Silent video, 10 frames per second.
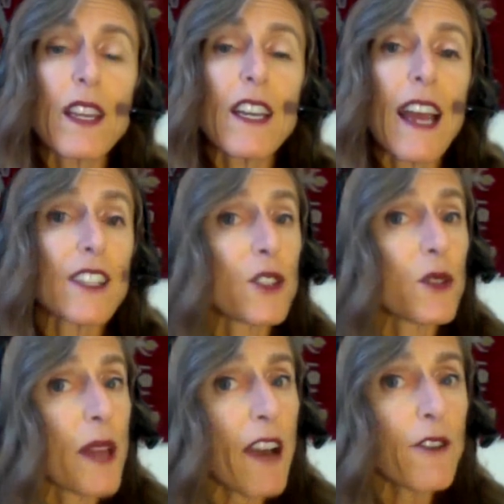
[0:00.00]
And
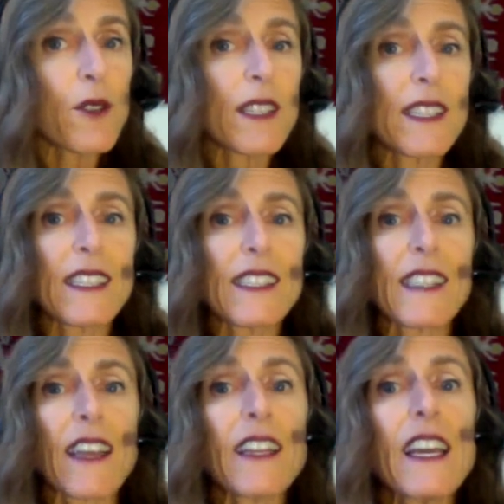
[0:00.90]
soon after this
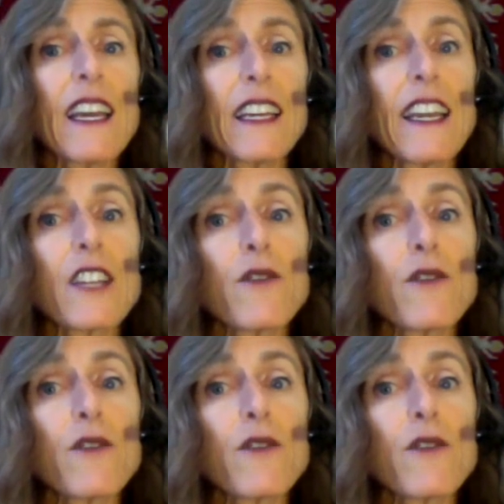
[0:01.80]
insight, he had a